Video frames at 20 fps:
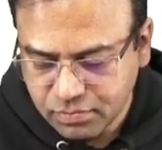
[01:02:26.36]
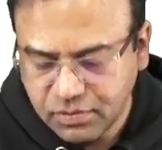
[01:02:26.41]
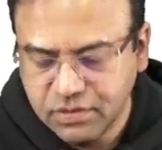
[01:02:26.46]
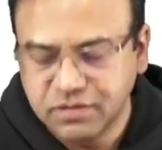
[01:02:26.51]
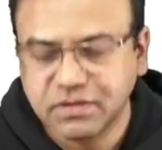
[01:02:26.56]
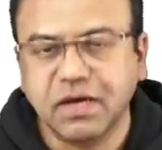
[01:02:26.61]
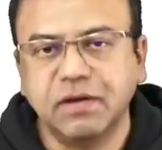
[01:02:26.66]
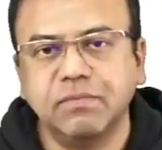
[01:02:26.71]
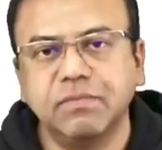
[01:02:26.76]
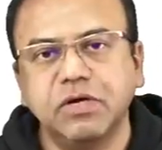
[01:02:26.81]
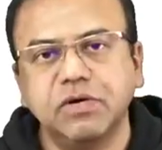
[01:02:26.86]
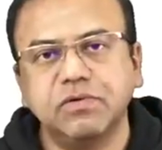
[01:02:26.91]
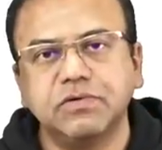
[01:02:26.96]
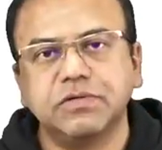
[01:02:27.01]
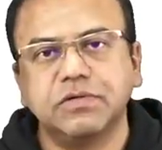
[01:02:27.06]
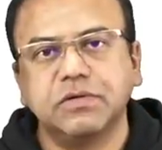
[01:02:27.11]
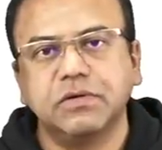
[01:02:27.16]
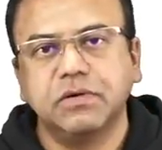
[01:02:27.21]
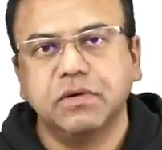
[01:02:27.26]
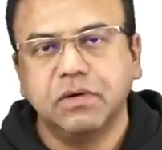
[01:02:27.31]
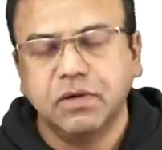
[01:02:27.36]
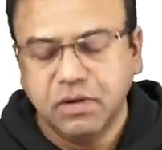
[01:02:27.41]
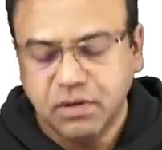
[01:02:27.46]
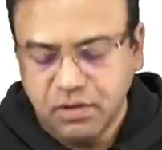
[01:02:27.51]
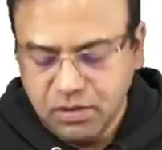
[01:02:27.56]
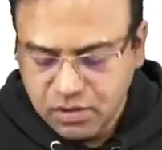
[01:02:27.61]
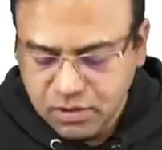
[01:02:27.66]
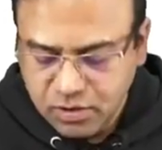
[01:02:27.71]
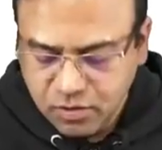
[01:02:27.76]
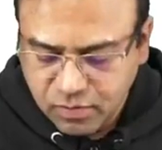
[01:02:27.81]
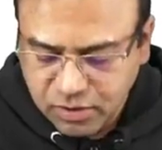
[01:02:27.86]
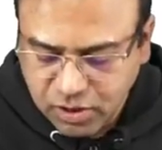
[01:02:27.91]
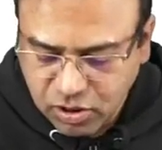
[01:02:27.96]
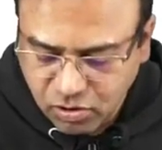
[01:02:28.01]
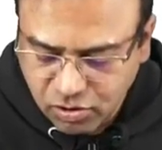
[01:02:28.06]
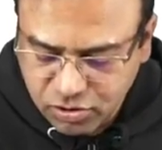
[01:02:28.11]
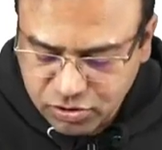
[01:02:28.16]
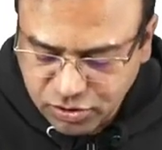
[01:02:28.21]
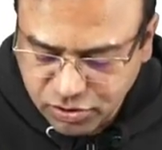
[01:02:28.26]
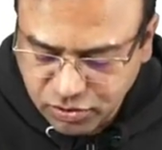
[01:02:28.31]
These can be used. We
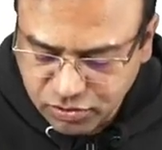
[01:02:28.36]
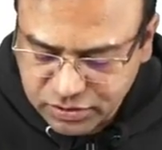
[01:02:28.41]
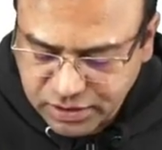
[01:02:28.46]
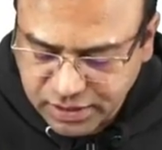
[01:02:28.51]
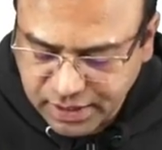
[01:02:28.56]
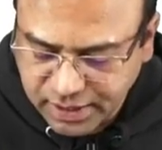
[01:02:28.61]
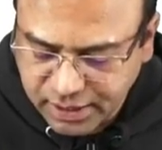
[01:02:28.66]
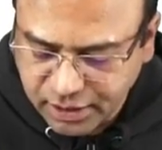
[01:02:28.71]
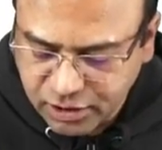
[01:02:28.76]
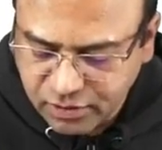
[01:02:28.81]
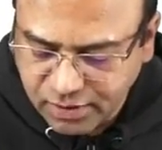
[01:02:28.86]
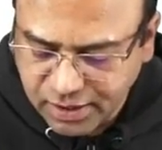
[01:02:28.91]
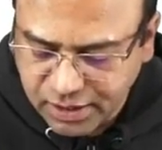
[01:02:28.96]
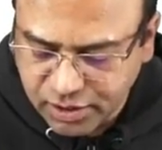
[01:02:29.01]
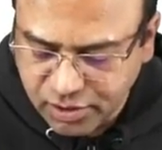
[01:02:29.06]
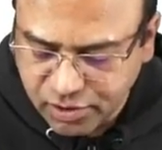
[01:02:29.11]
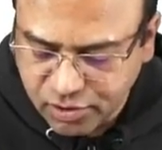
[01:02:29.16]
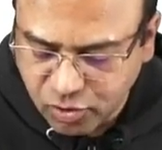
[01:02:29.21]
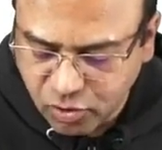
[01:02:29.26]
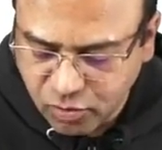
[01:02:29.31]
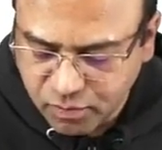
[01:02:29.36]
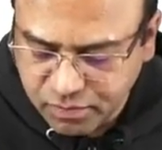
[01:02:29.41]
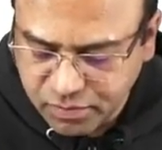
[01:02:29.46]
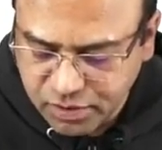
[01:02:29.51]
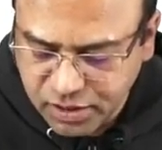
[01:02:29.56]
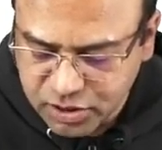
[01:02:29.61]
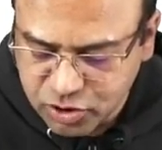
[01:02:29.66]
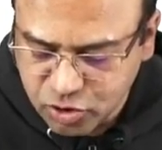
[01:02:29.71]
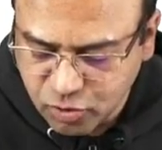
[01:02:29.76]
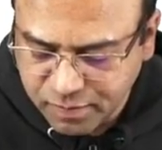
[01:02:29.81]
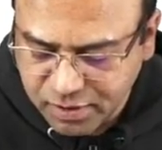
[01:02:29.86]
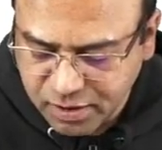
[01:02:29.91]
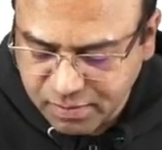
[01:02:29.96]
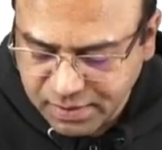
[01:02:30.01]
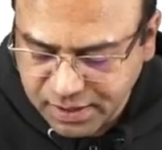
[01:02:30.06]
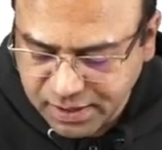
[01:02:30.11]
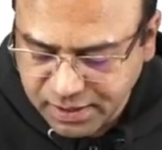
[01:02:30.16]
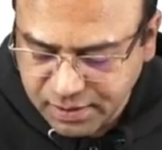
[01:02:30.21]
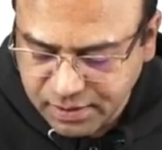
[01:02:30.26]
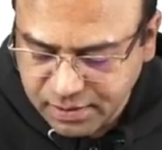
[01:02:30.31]
can also use the negative inotrope
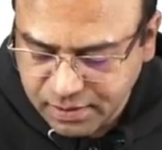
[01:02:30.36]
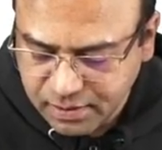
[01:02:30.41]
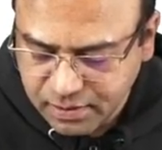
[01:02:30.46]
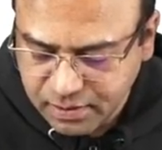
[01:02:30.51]
disopyramide.